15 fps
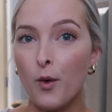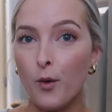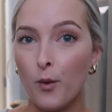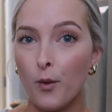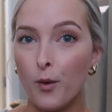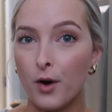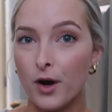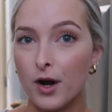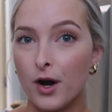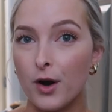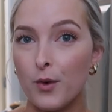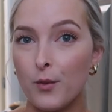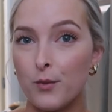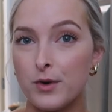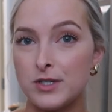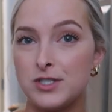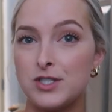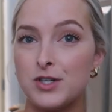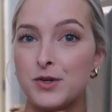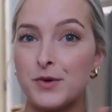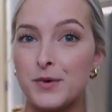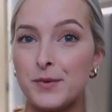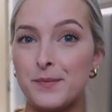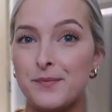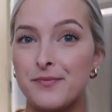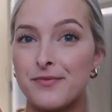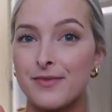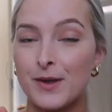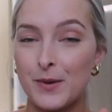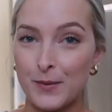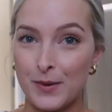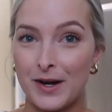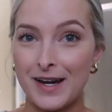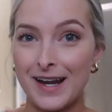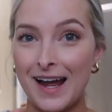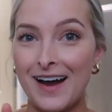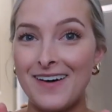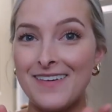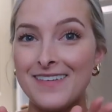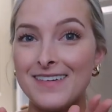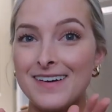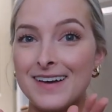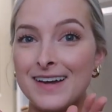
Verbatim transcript: Or would you work out,